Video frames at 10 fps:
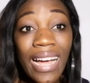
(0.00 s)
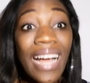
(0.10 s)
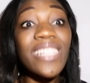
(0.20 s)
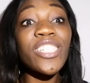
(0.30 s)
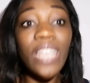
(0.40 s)

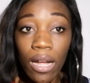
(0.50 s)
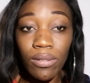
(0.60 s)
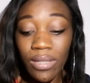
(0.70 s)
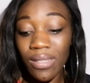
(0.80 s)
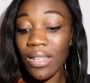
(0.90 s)
can't
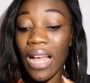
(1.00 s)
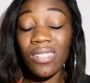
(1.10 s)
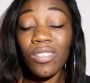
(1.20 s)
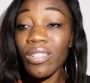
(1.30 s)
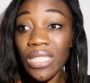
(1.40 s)
shout,
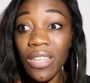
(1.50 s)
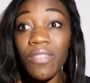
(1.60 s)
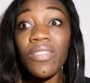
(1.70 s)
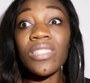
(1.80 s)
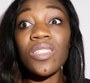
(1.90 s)

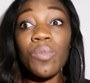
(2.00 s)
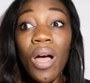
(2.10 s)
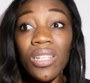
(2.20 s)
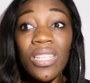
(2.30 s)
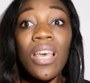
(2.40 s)
assertive,
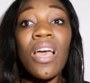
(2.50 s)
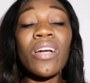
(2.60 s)
smart,